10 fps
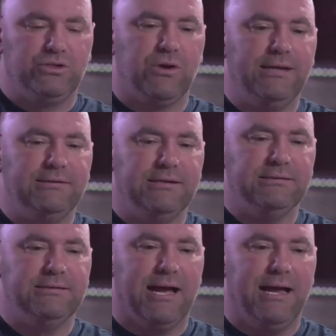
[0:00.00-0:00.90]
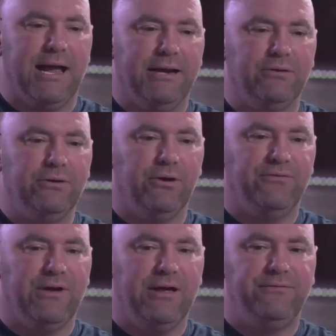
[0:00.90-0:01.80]
What's crazy is I don't
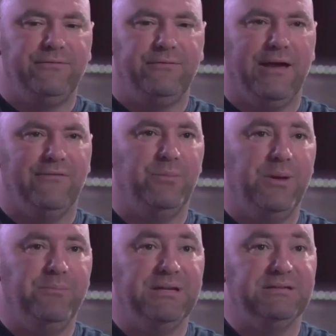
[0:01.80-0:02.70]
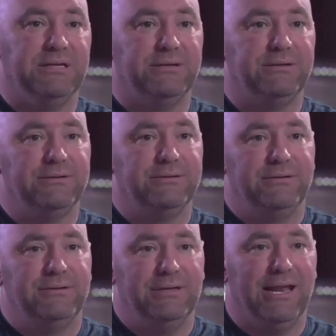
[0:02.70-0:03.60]
know if I've ever been busier
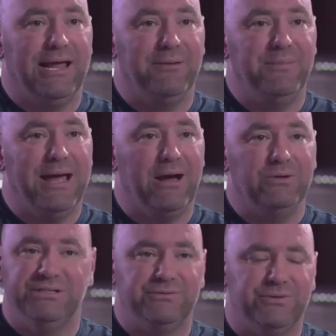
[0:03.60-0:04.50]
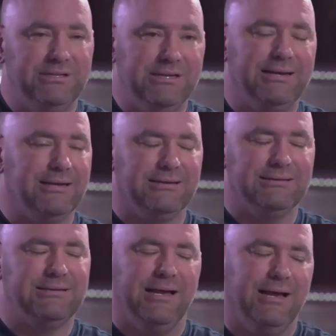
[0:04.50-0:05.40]
than I am now, which is
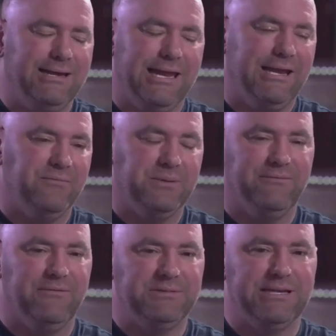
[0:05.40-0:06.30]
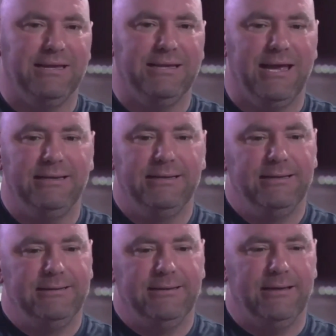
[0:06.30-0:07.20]
ridiculous. I can't even believe I'm saying that.
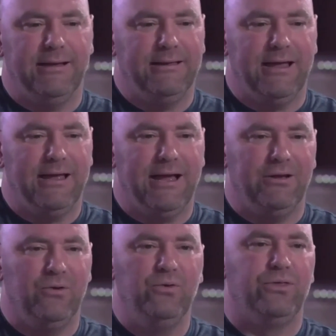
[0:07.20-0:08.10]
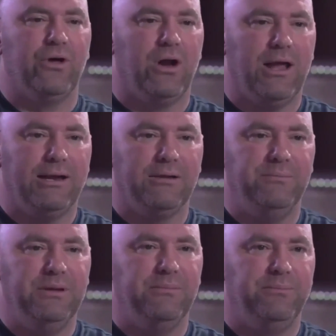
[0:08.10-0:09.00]
Who thought I
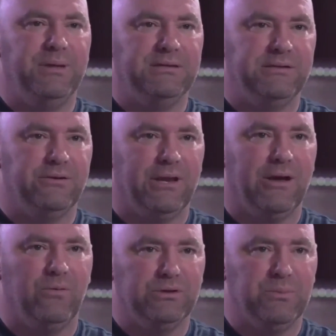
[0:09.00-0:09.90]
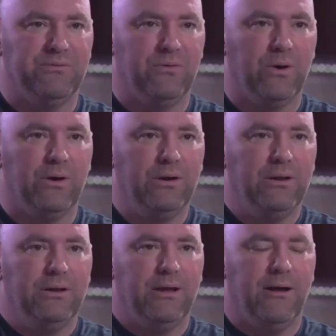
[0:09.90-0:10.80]
could be busier than I was before?
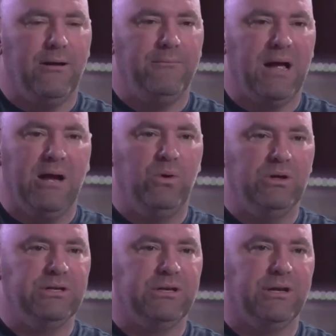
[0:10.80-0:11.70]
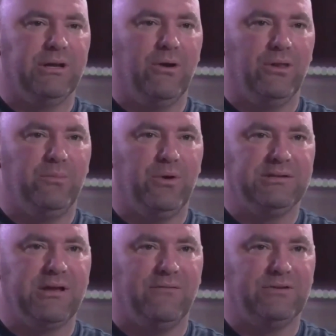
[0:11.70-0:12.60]
I wasn't going to go to the
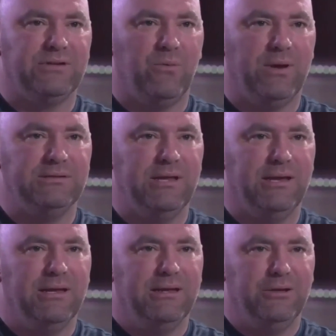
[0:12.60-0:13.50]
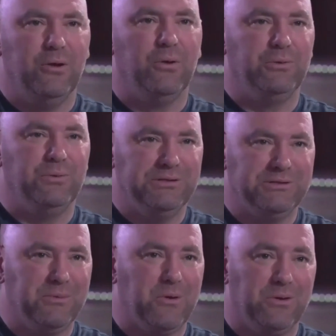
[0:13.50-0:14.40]
press conference on Wednesday. The only
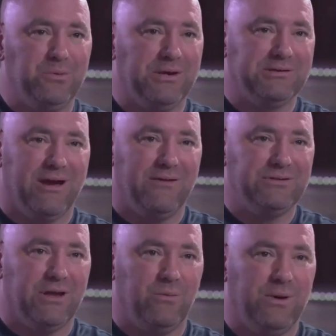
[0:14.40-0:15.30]
reason I'm going to the press conference